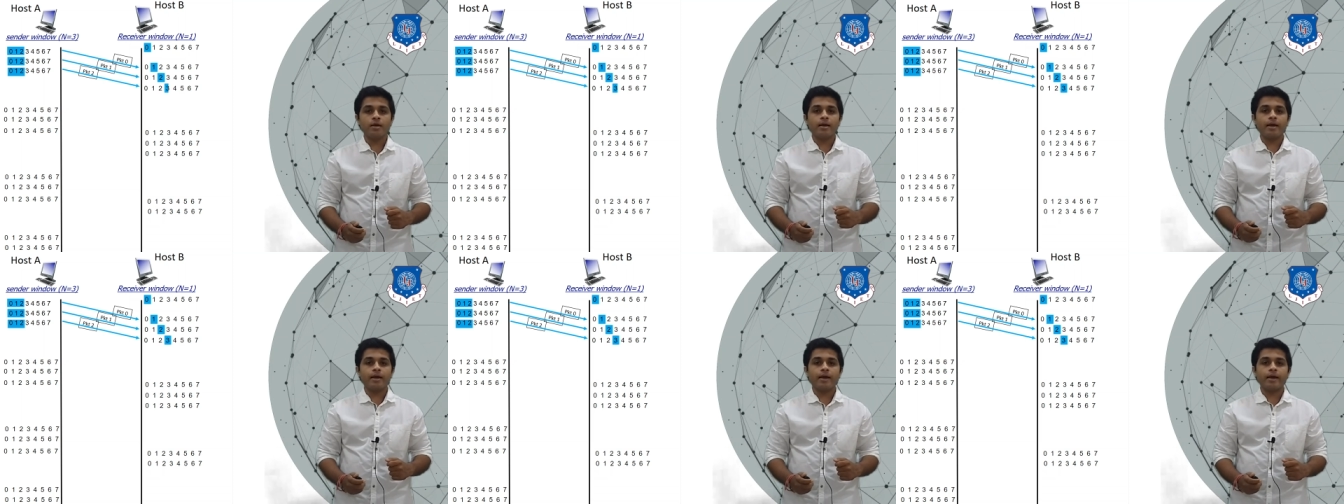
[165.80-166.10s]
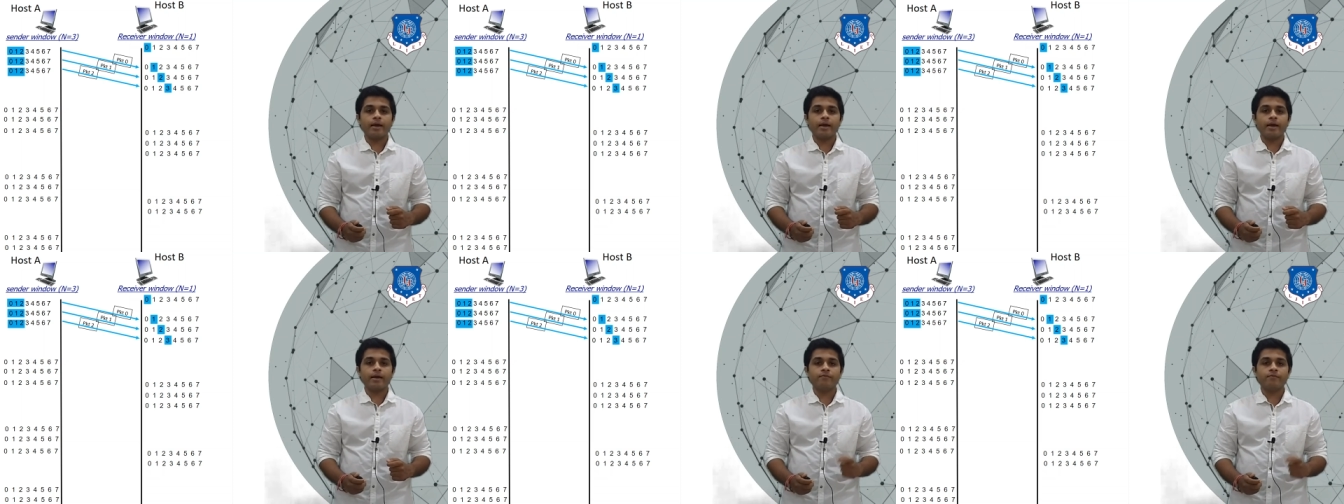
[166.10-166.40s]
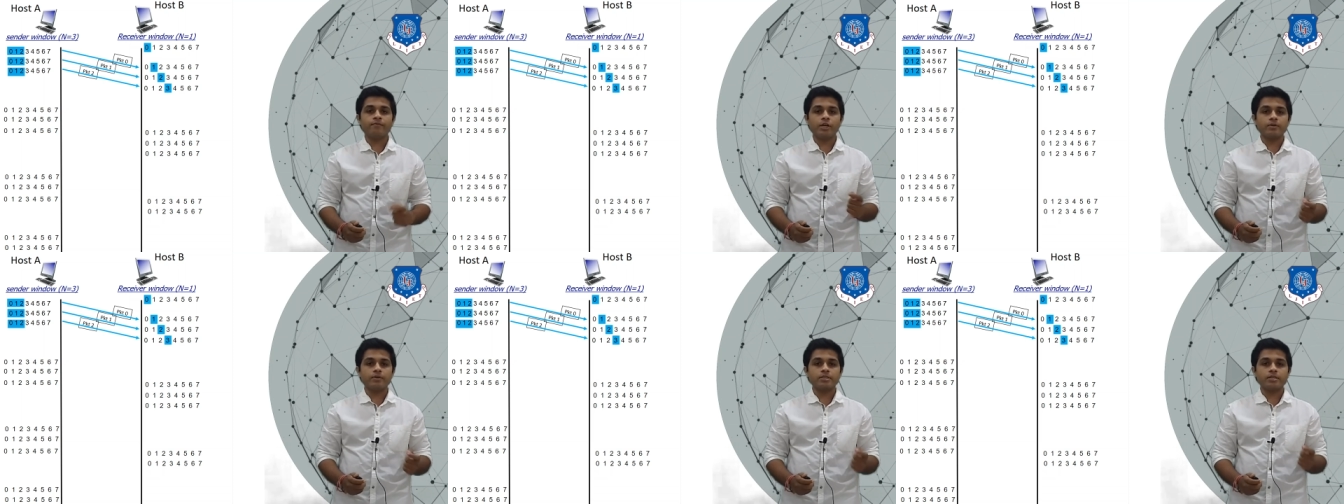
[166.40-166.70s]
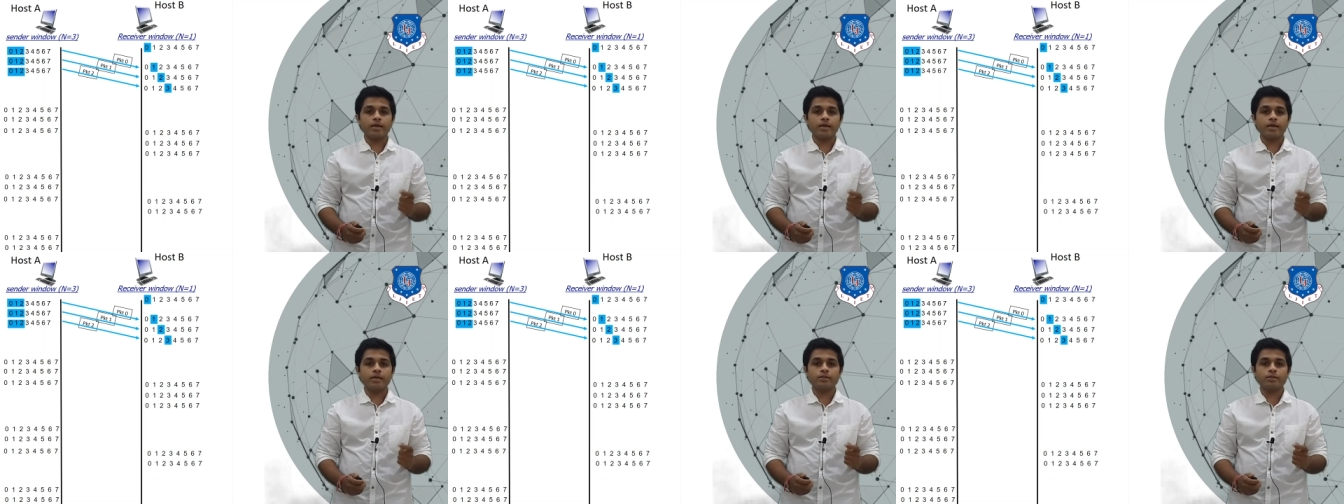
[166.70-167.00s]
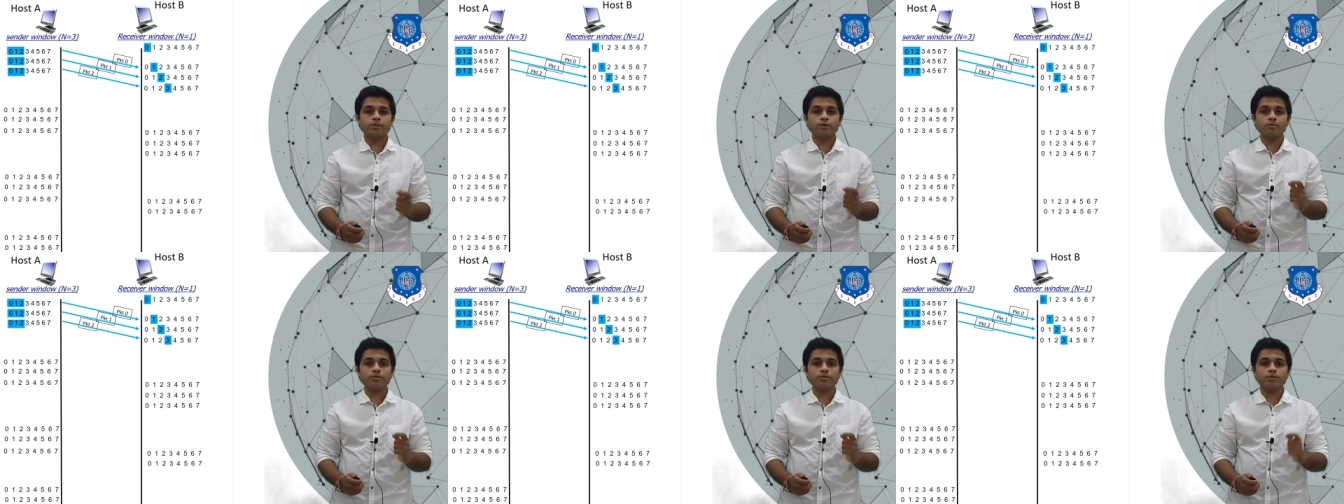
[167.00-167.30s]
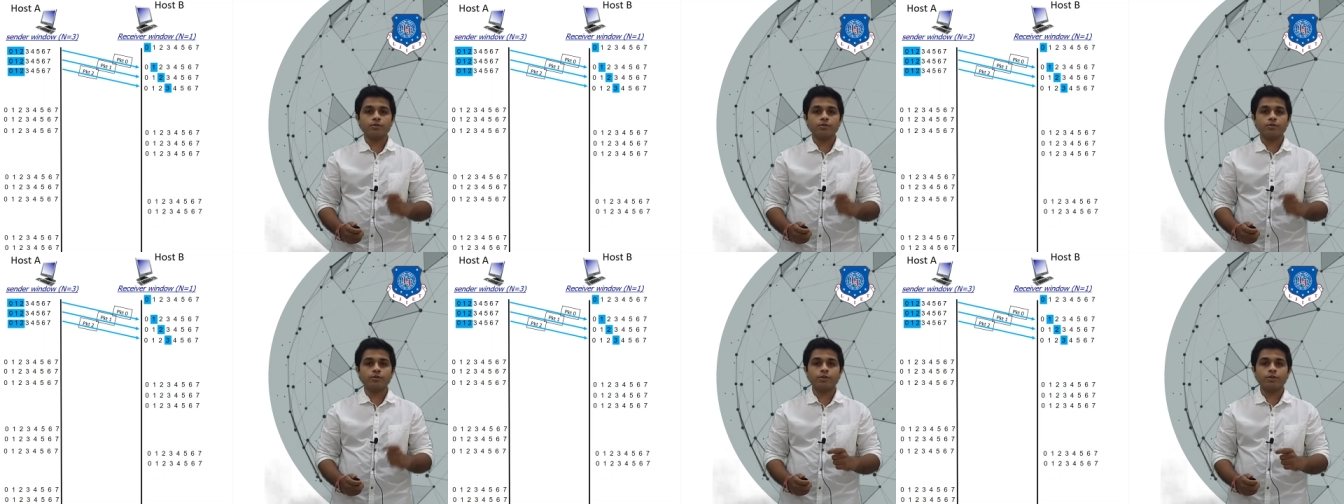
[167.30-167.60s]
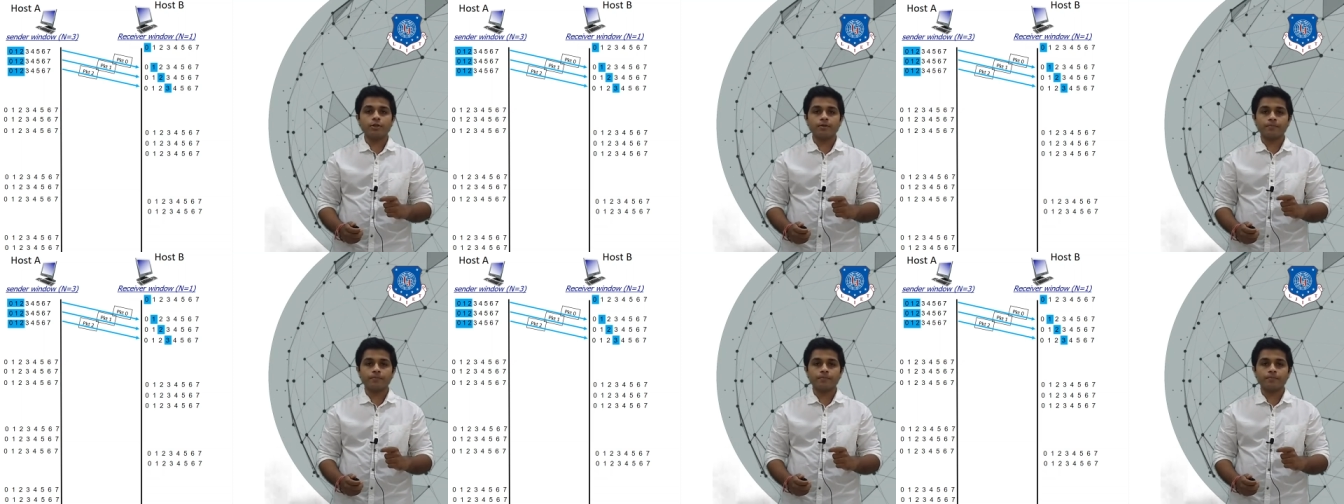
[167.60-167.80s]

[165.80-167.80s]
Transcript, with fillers: and window will slide to 3.